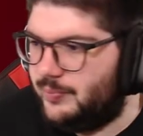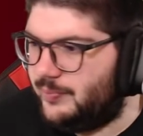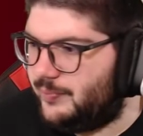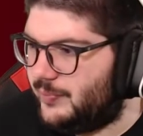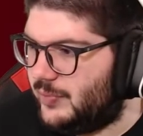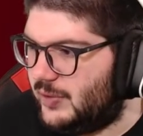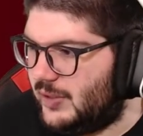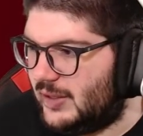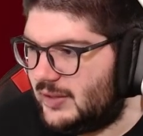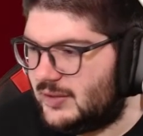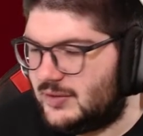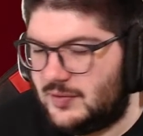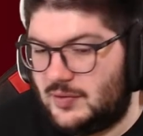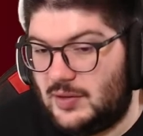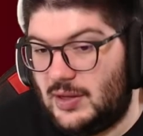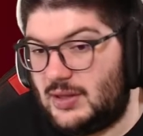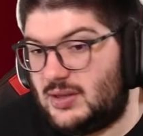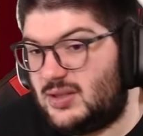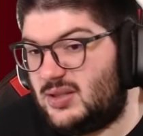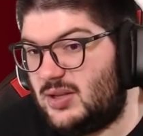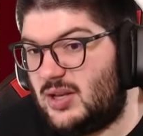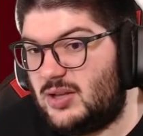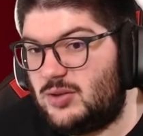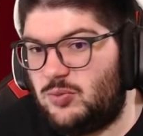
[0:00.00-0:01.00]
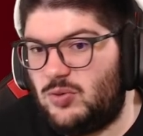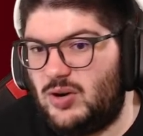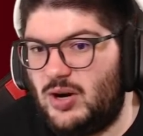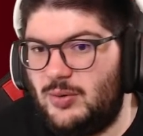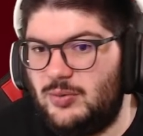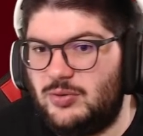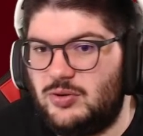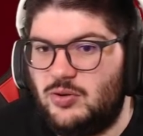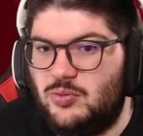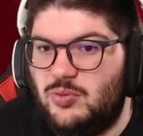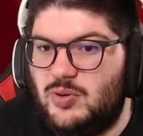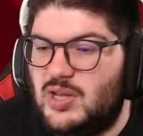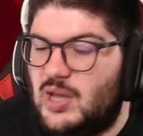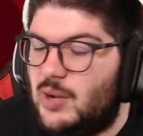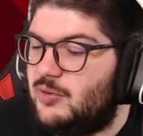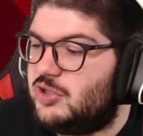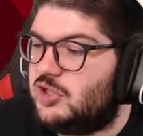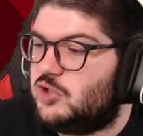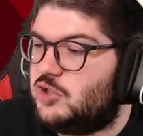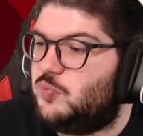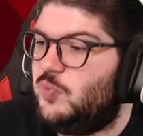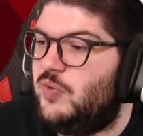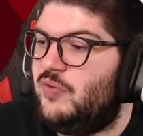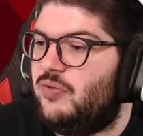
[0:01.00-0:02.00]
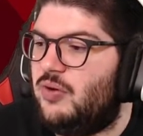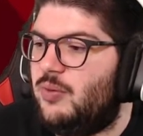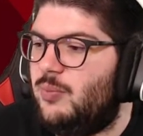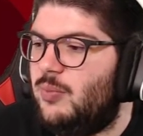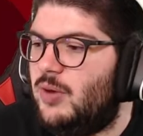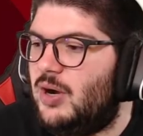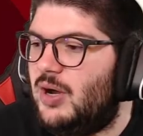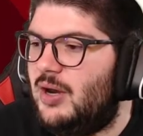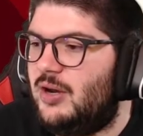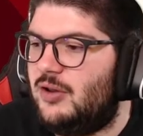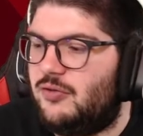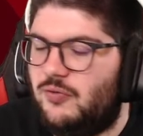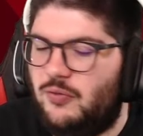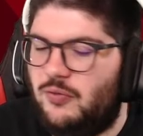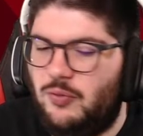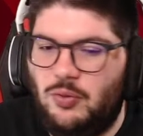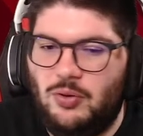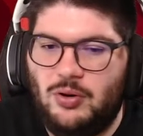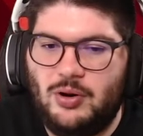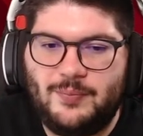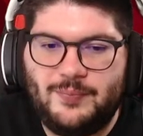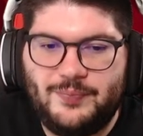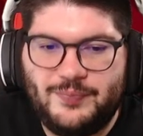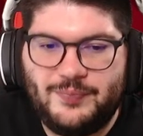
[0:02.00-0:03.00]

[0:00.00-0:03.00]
That's that's that's what I would do. And that would just be for a minus four.